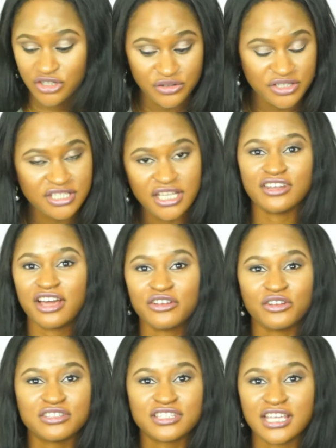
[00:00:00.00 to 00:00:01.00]
know the saying, not
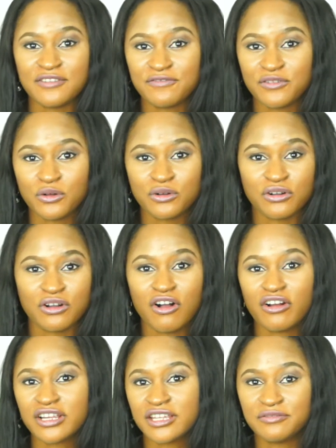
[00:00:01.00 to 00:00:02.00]
all skin folk
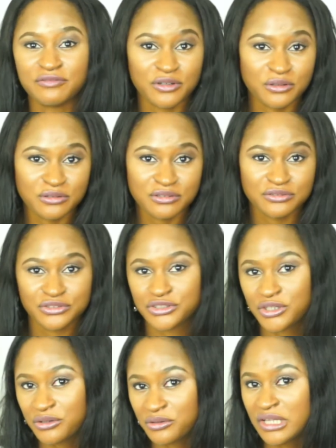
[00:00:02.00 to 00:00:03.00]
are kinfolk.
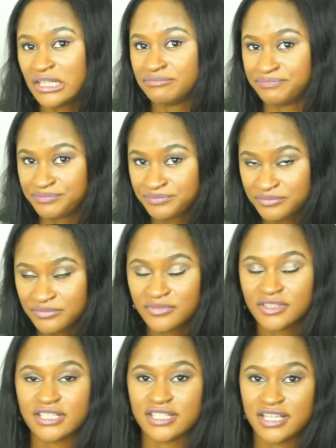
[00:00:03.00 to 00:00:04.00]
So
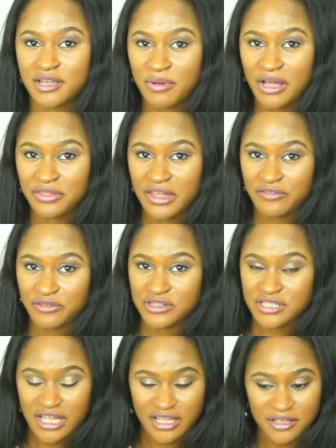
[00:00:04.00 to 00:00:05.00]
just think about that for a
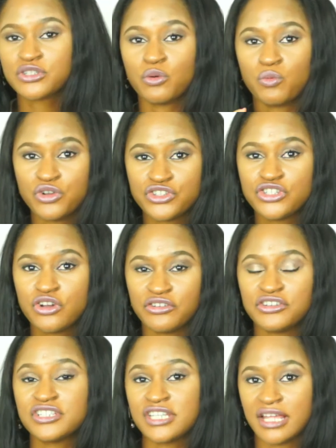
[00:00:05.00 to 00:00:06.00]
second. So once you
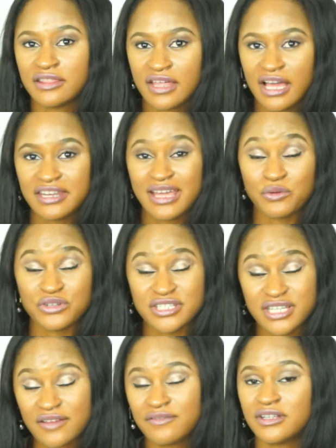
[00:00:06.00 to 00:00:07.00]
understand that, that would
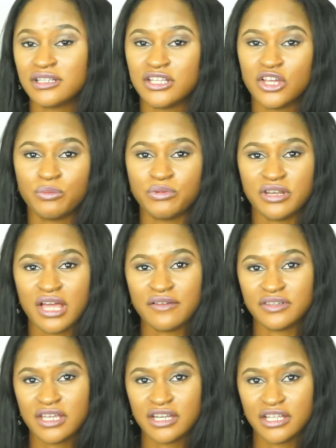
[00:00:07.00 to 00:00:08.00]
definitely help you
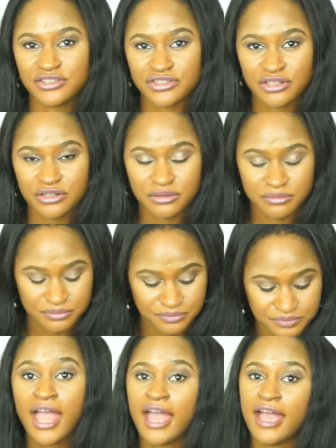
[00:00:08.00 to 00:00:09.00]
navigate easier.
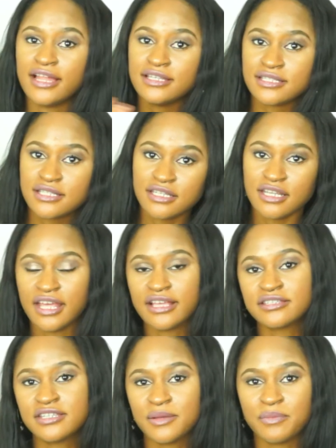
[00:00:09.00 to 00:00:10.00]
And
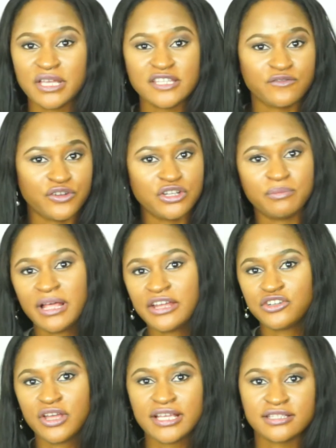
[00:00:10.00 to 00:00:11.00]
next tip is for you to plan
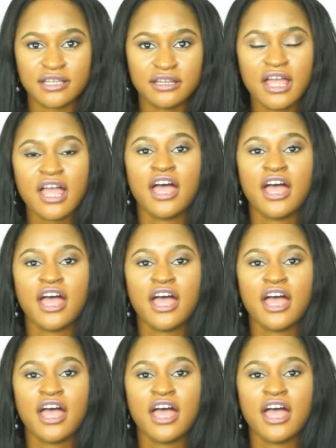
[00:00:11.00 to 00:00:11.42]
your exit.